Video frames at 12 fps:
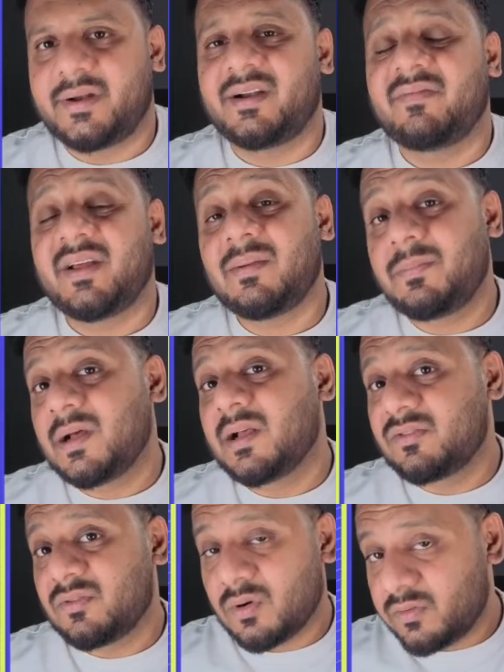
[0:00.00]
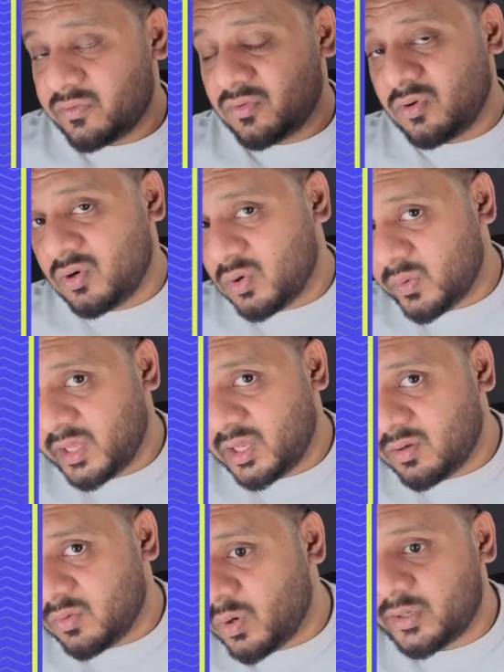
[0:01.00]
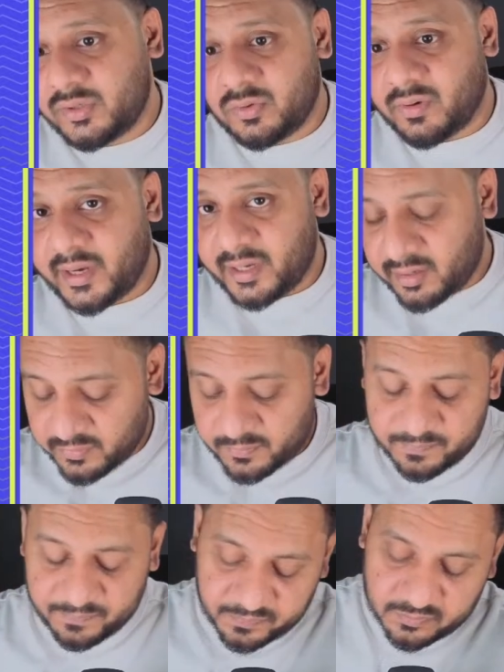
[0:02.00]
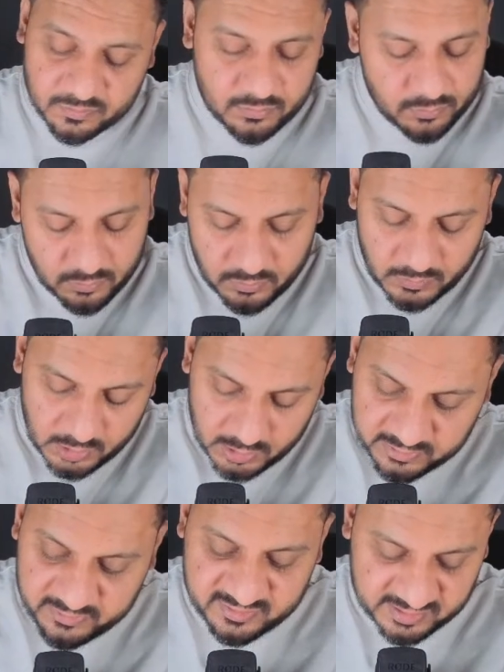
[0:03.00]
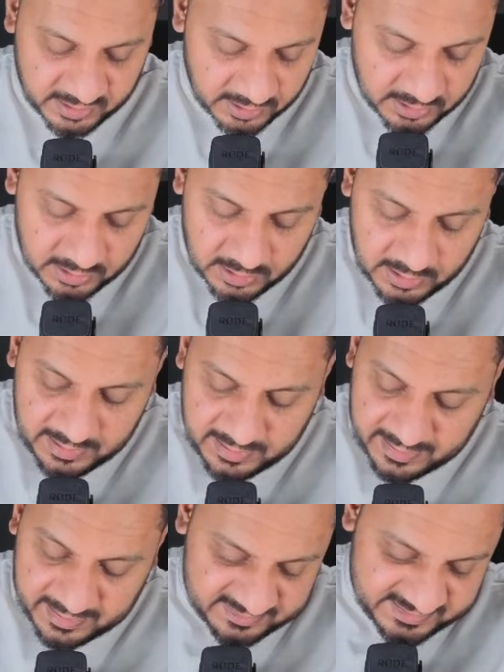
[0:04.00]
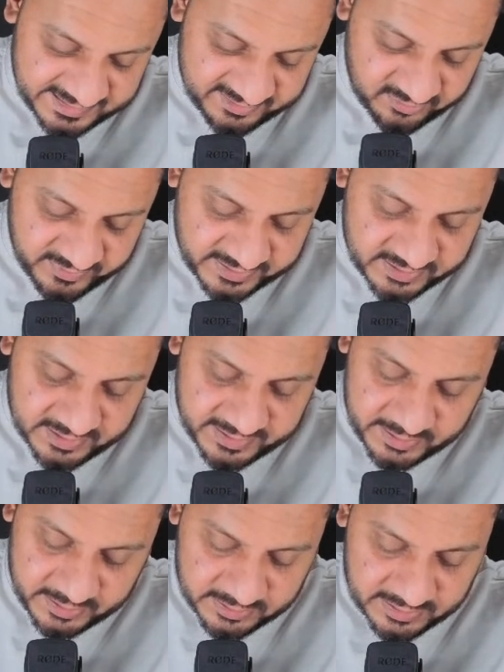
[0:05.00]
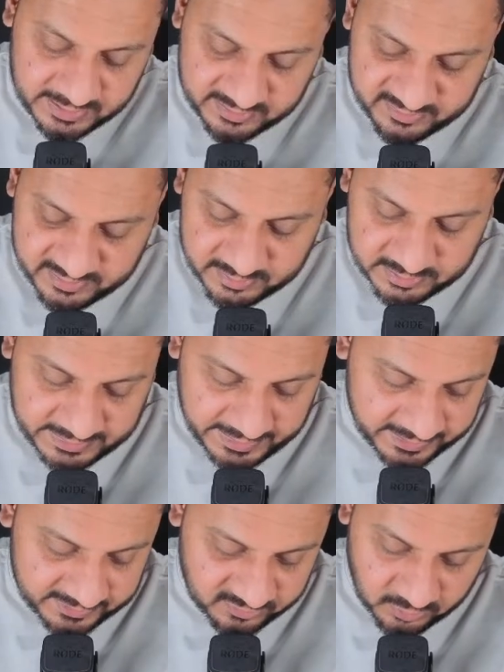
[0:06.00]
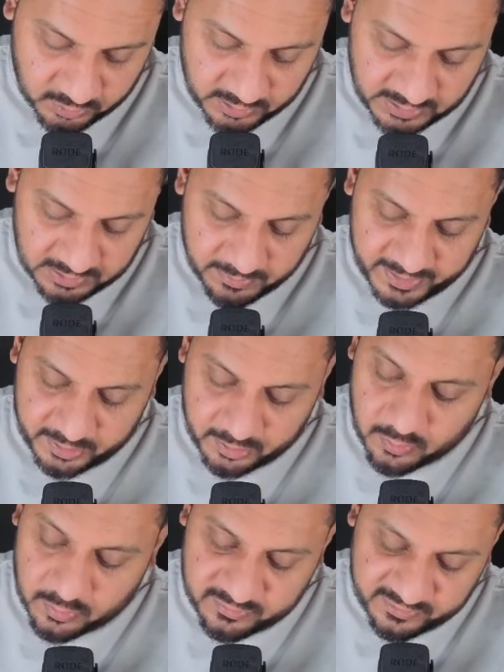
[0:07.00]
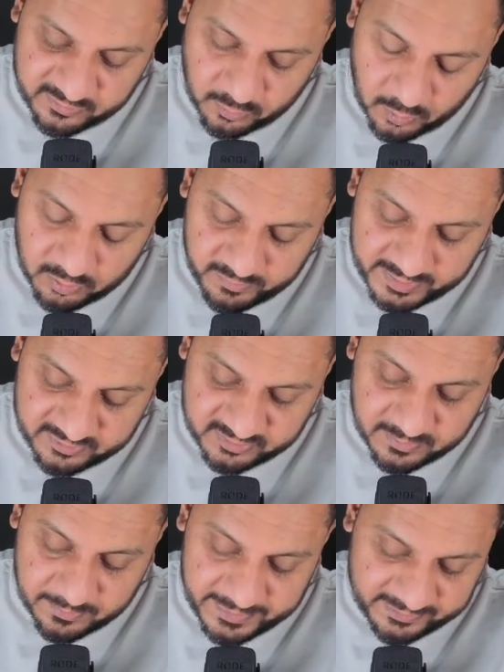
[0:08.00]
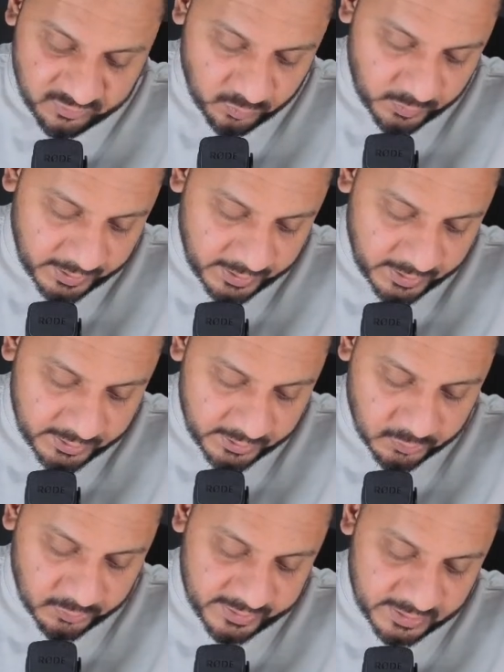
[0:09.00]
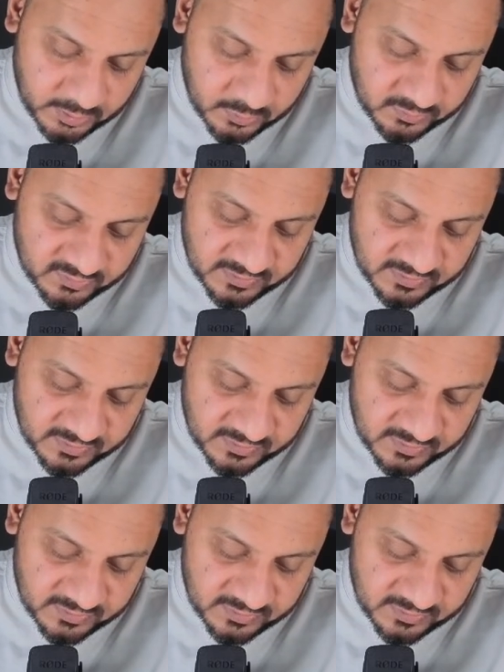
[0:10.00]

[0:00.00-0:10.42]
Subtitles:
well, plus also knowing what to write, it's easy. Assess whether an increase in the tax on demerit goods is always the best way to reduce